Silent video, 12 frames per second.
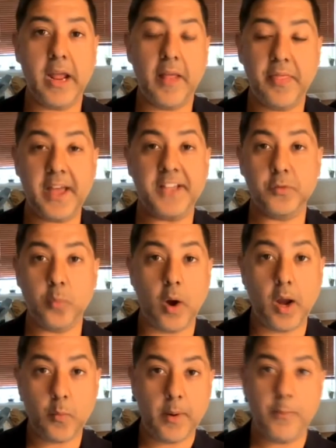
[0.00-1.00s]
And that's why
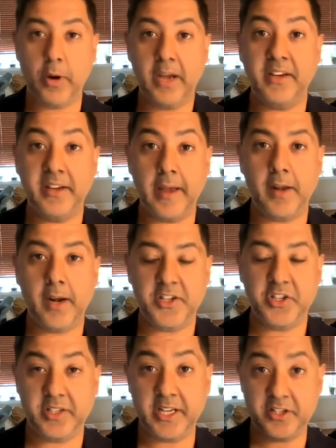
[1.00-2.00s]
we're bringing together
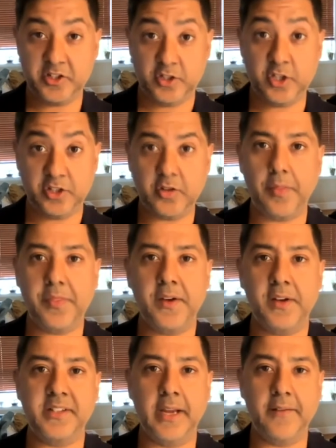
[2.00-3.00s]
legislators just on
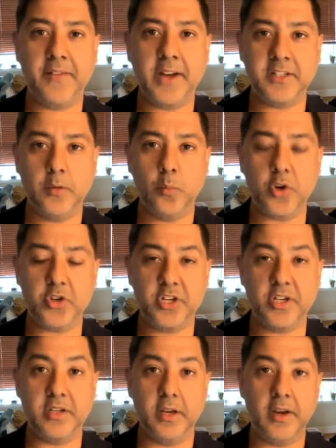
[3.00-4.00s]
Thursday, in fact, in
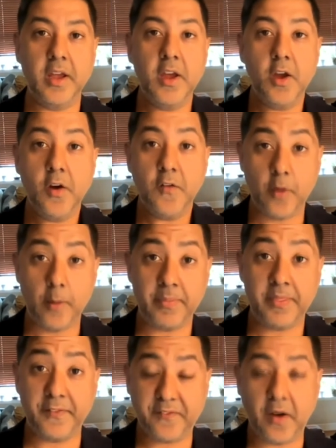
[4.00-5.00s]
Washington, from
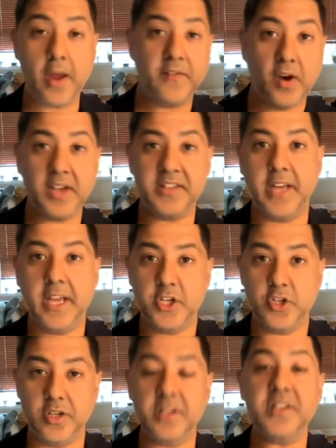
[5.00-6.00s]
the Five Eyes
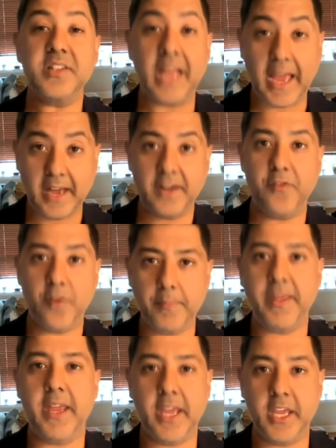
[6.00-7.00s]
nations and from
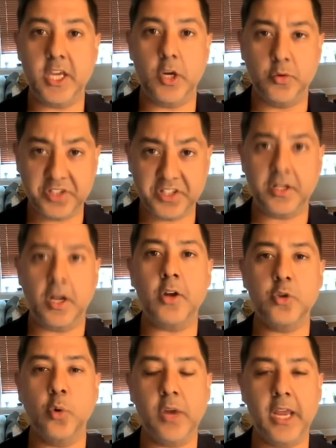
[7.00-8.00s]
the EU to start
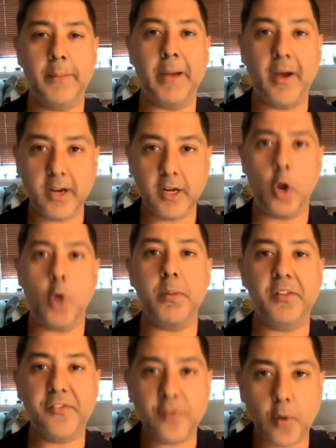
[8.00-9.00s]
talking about a global
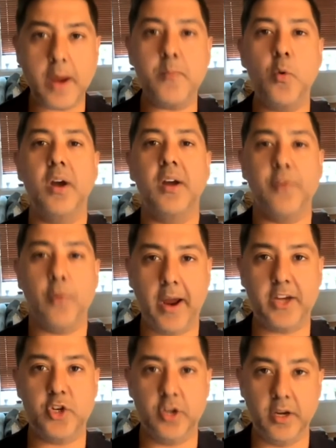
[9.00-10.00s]
framework for
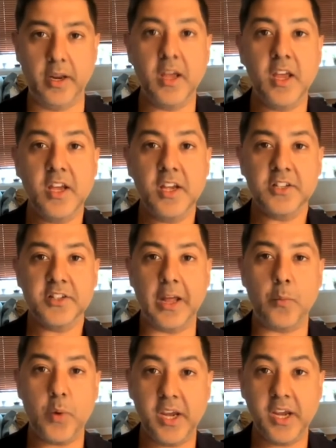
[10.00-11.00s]
action so that
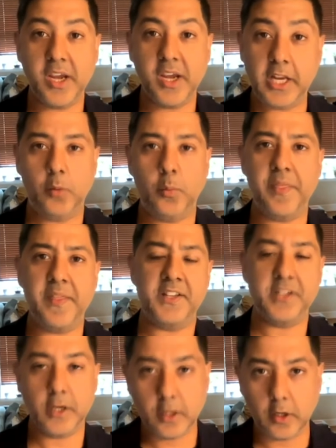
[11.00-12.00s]
we can deal with this
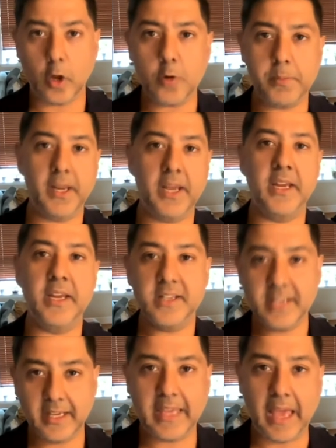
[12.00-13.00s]
globally
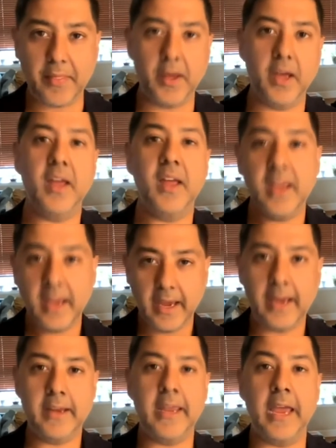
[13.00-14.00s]
together
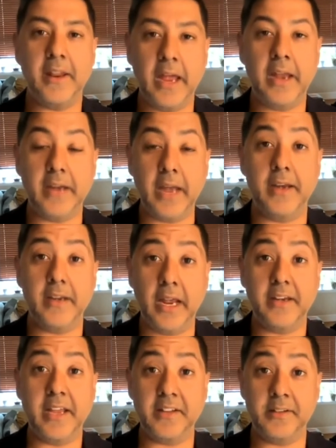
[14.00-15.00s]
and
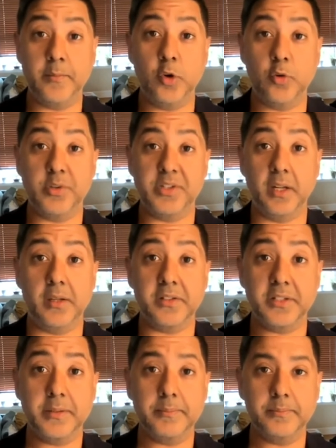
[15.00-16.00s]
get some good results.